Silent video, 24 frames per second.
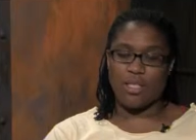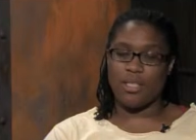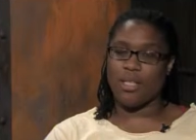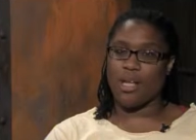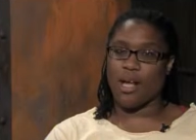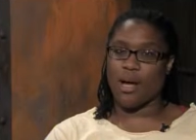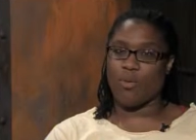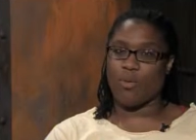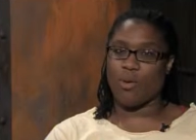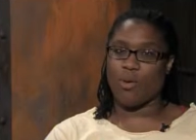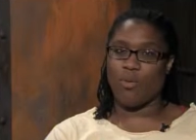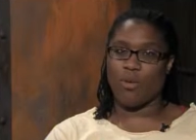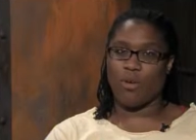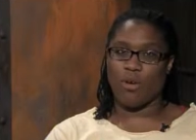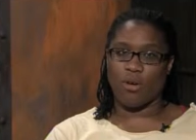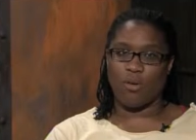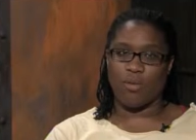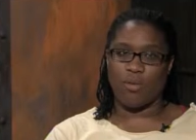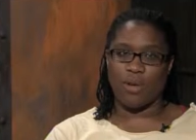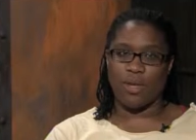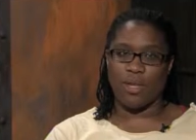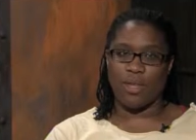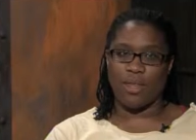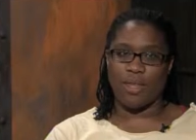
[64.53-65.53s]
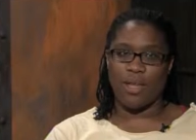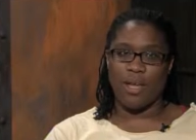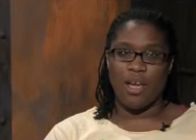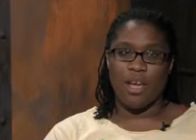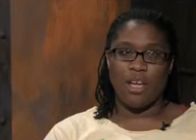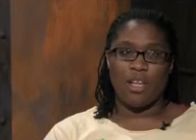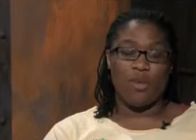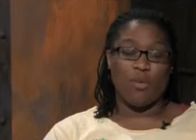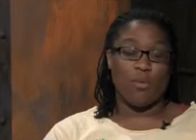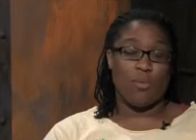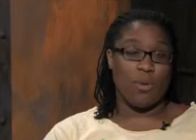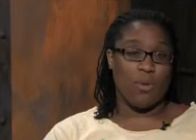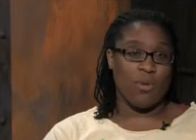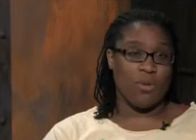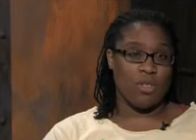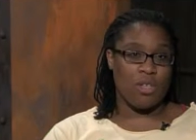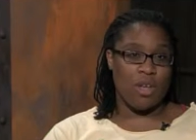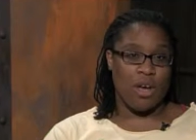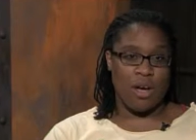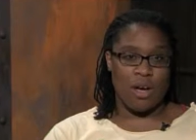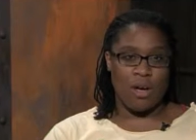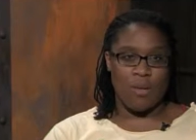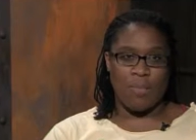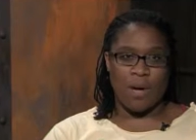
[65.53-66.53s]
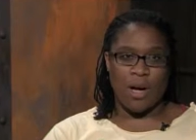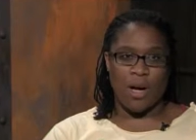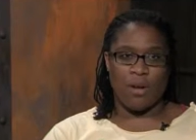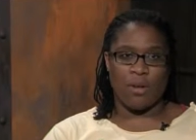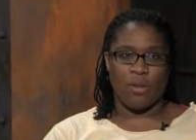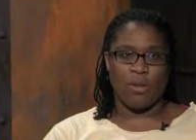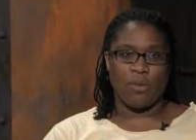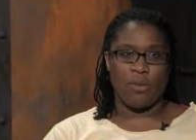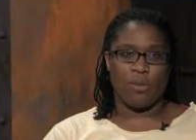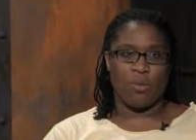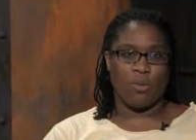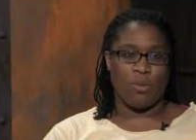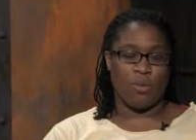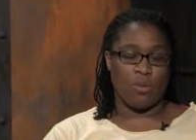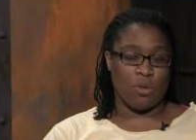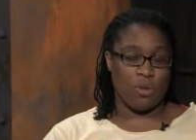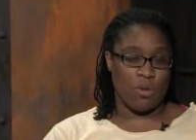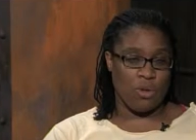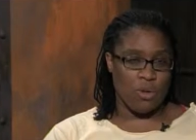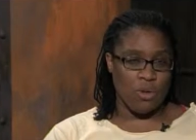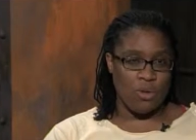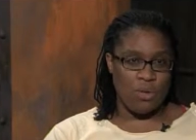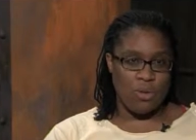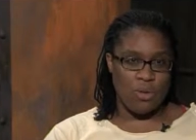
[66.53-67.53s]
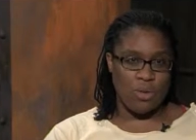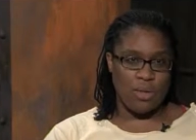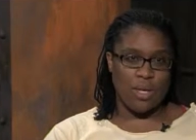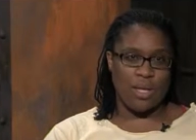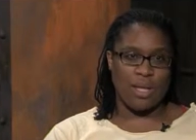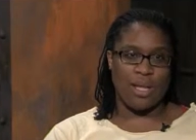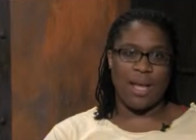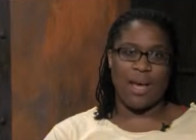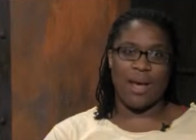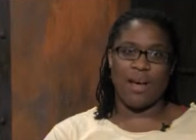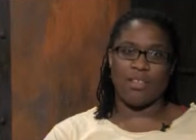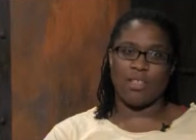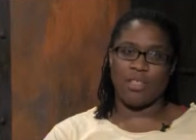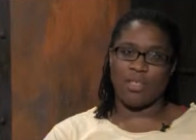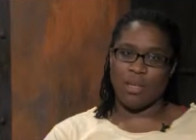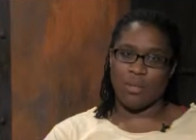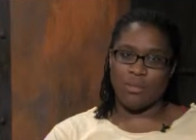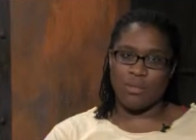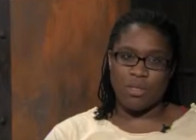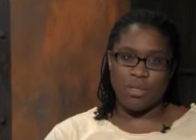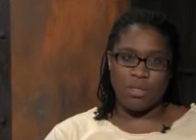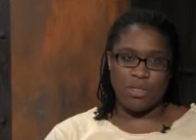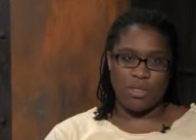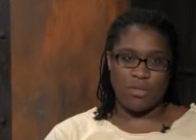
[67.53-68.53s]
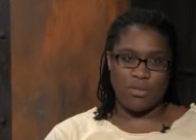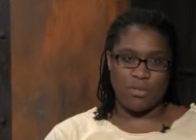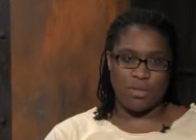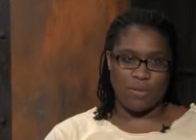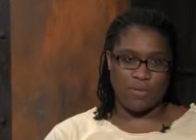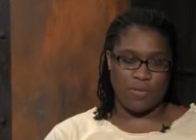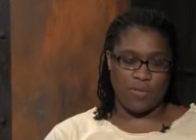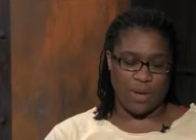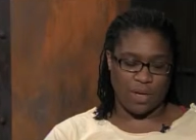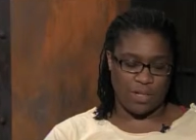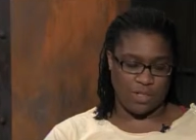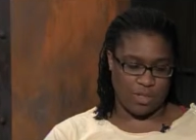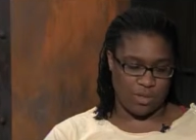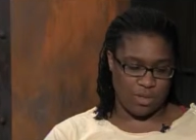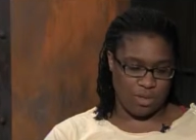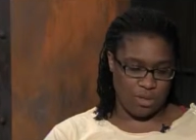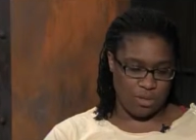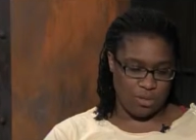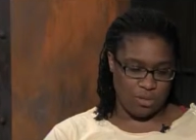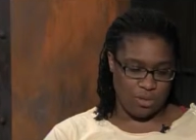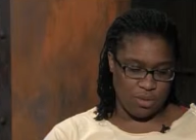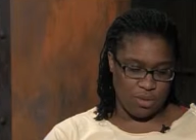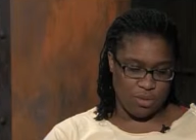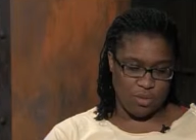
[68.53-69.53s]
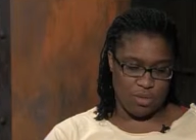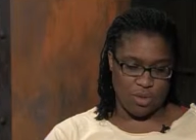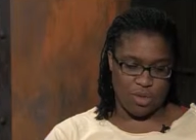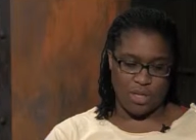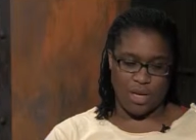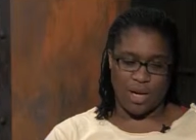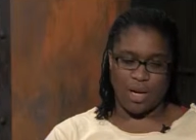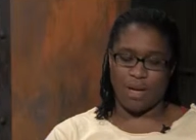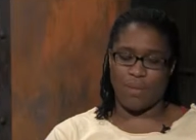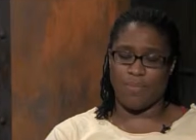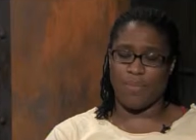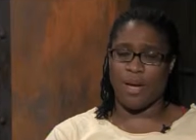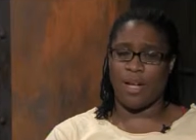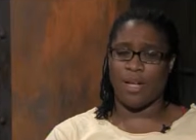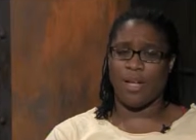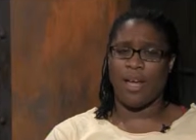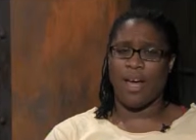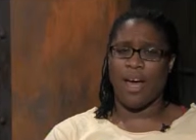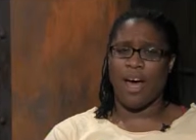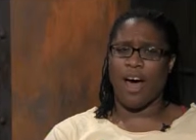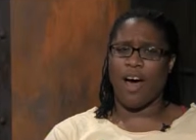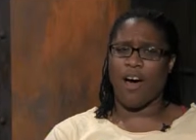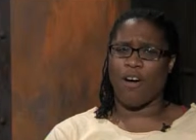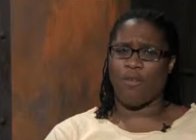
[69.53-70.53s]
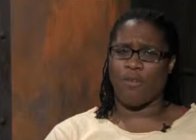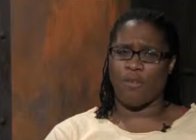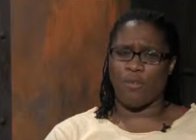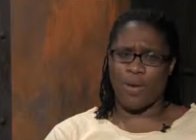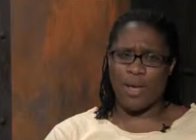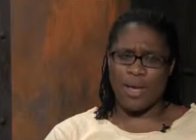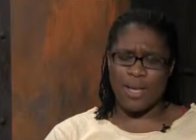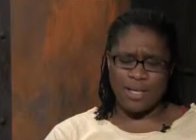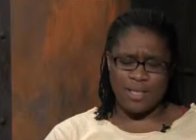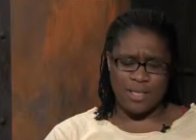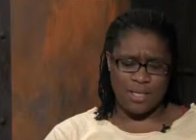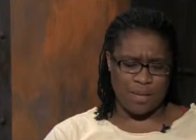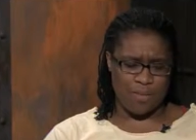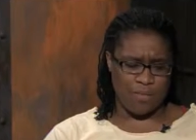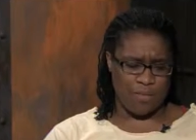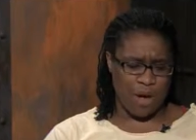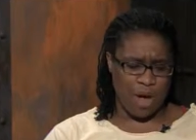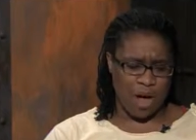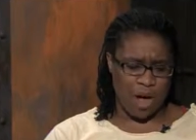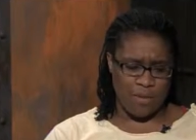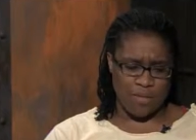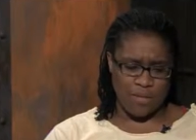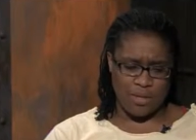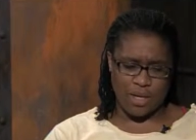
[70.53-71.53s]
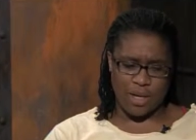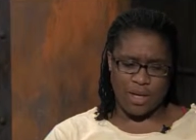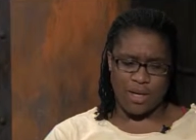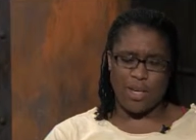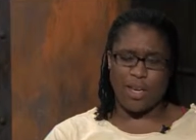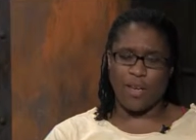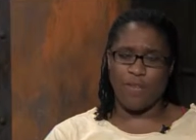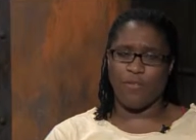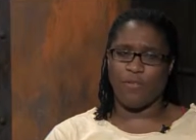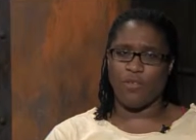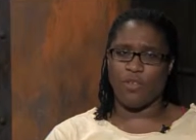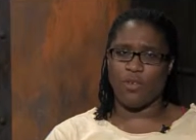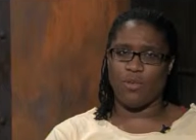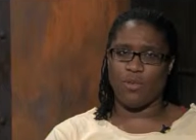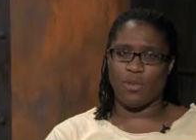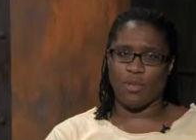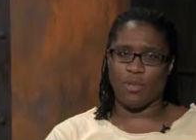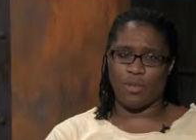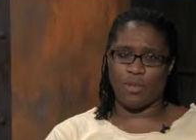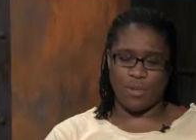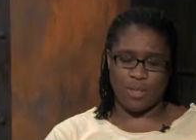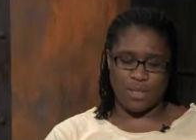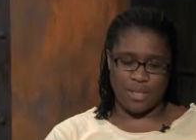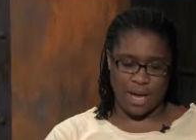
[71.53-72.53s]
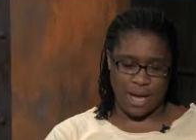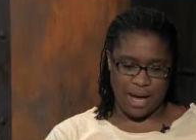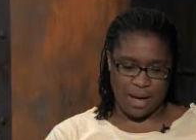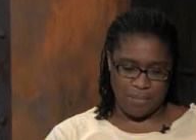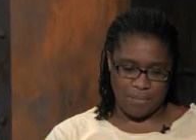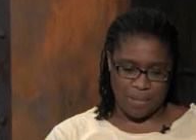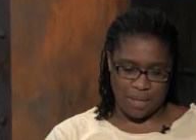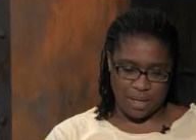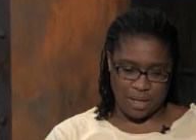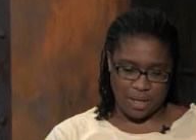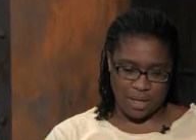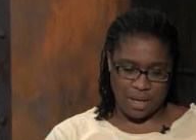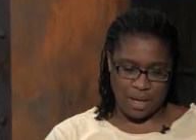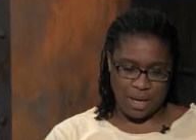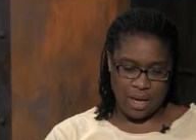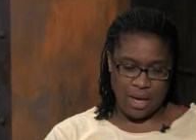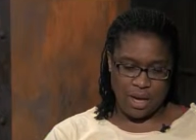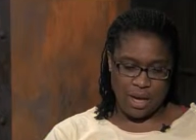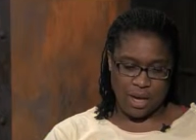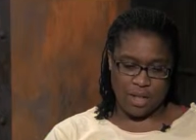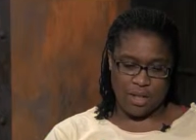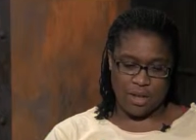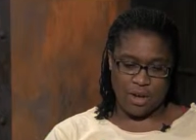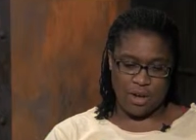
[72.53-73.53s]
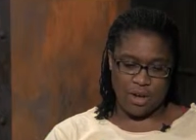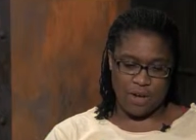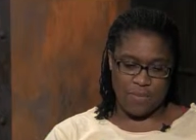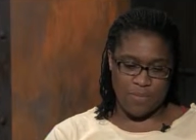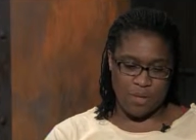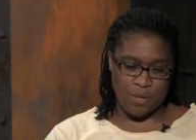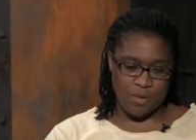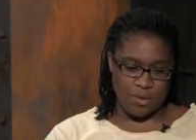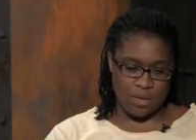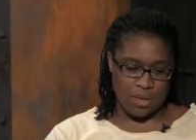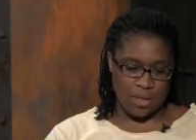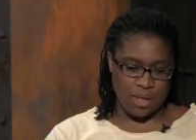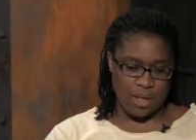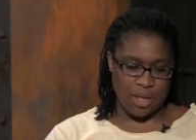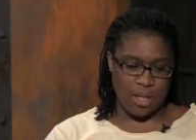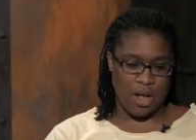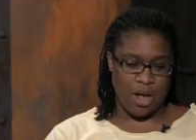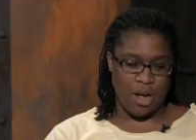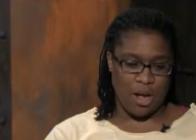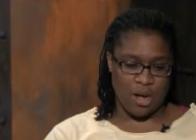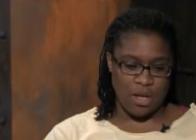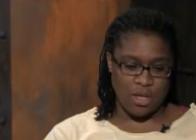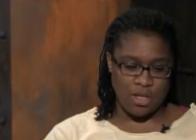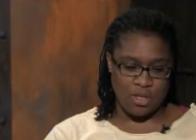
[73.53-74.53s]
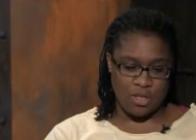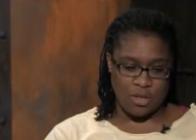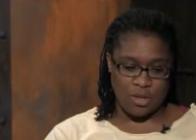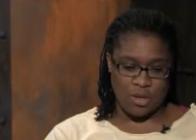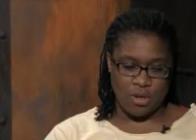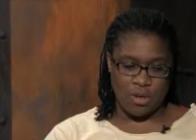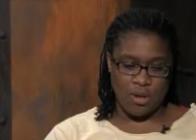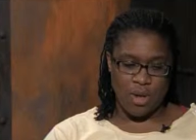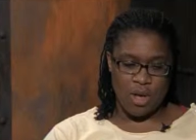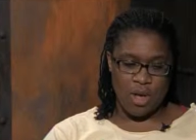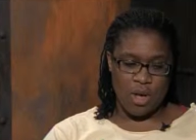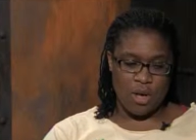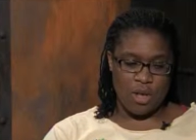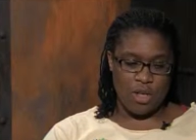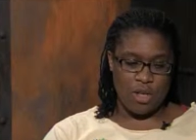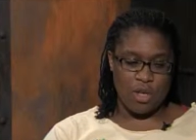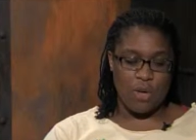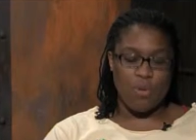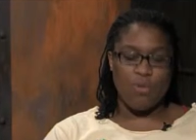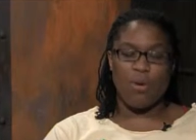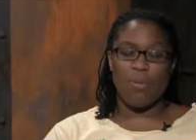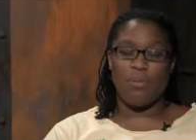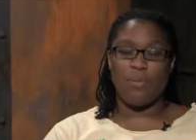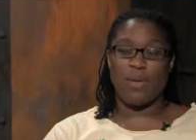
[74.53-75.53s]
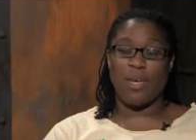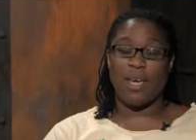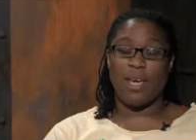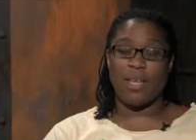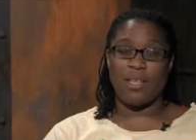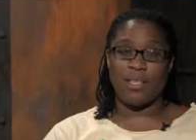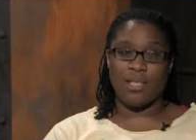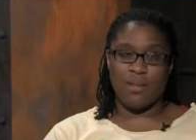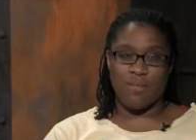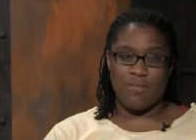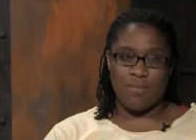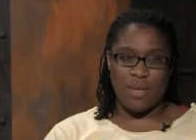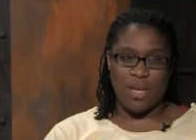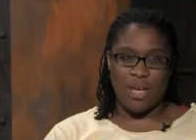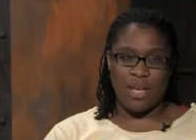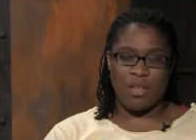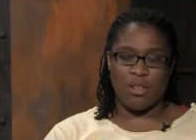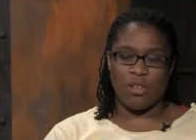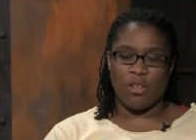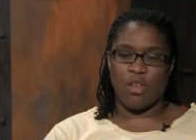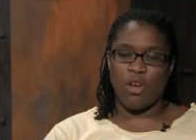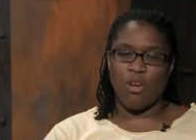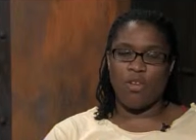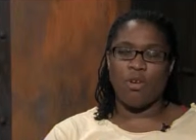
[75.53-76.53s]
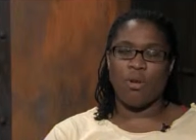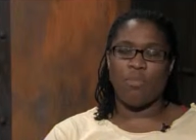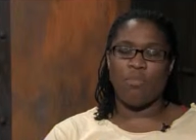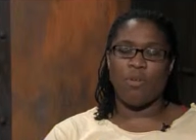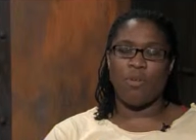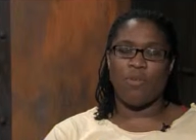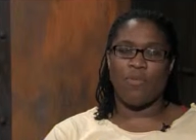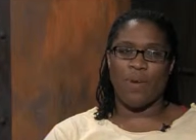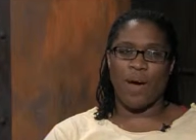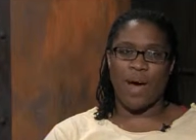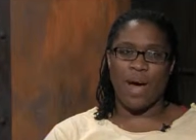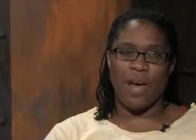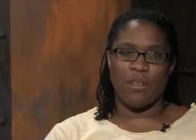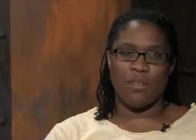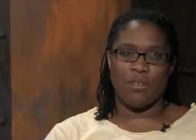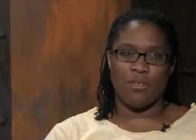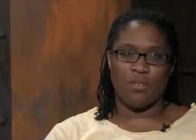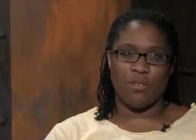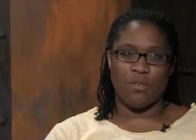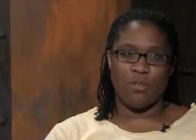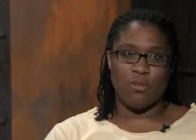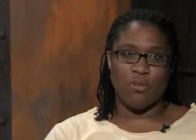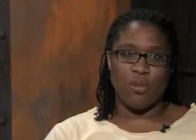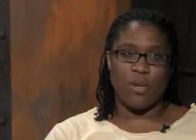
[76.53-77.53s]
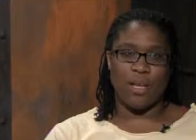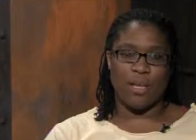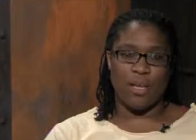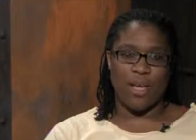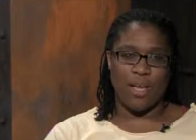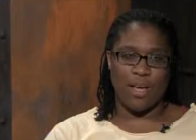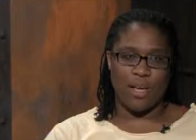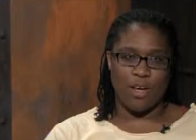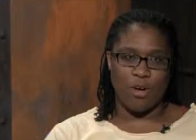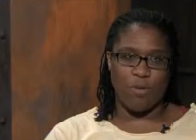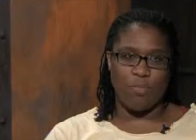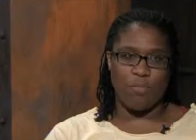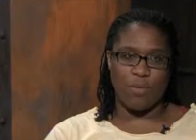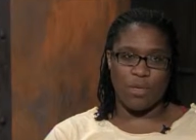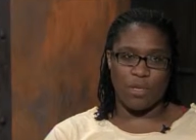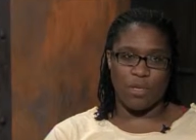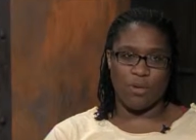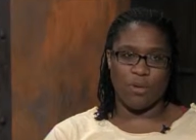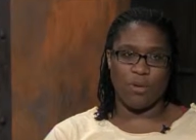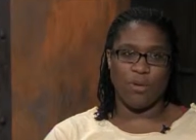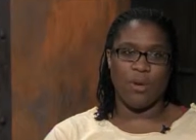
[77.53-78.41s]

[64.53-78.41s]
that we work with. We will talk about youth and how substance use affects youth. We'll talk about how race and poverty influence what's happening in our community. And also, you will get to meet local providers who can help you